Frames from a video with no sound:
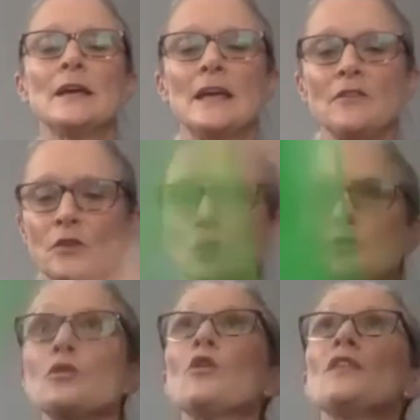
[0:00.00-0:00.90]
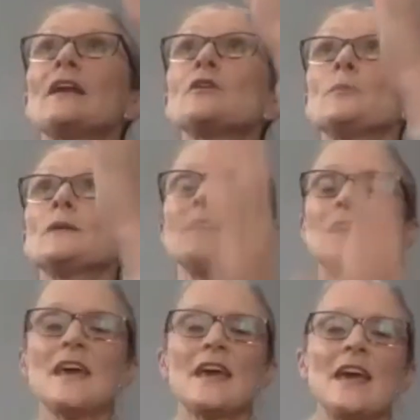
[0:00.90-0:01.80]
if you throw that up in
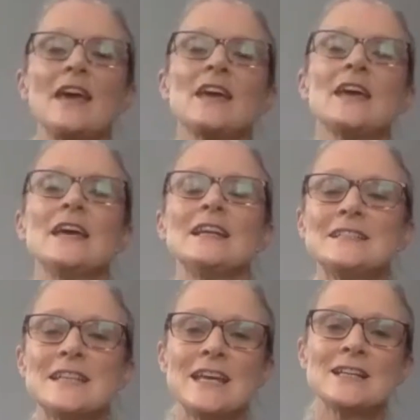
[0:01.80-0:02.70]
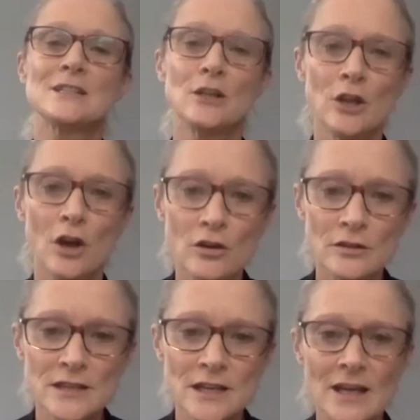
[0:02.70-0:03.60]
the air, it takes a long
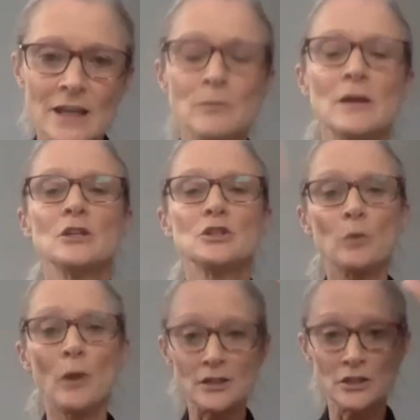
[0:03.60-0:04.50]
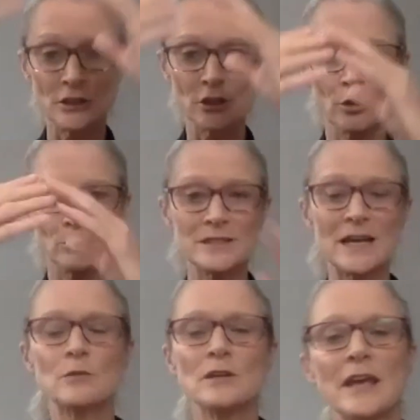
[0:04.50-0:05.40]
time to actually come
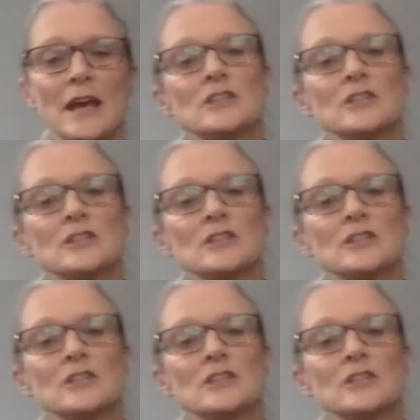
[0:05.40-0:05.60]
down again.